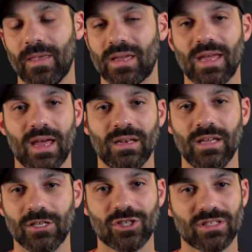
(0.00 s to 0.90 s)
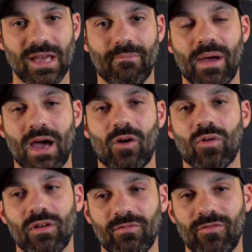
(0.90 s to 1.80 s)
again, it's just that
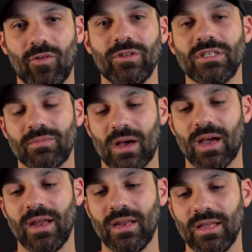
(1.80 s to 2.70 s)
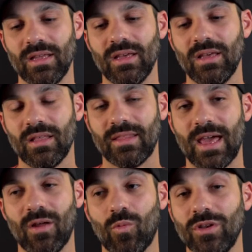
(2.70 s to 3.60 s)
power and fullness behind it
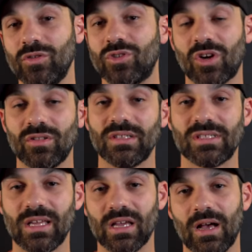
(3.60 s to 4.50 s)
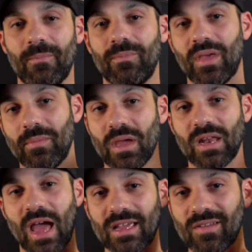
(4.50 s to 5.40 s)
that when you turn this thing up, I
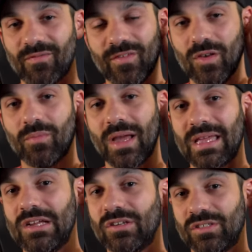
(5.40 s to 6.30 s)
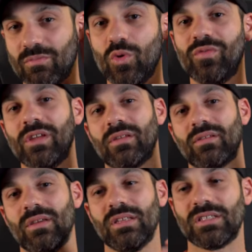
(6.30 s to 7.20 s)
mean, I can feel my ears moving.
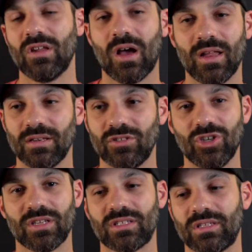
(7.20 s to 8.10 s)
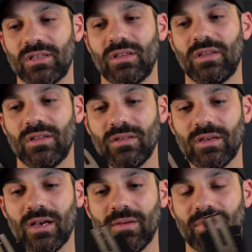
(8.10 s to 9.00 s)
It's not just
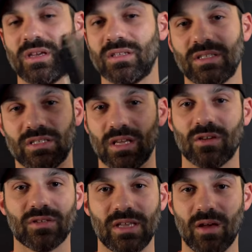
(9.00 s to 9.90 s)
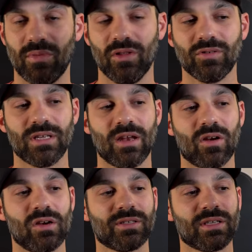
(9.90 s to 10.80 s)
um, because this thing goes down below 10
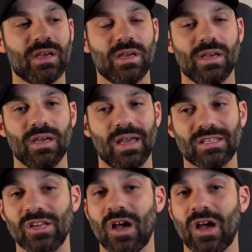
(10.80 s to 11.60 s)
hertz. It's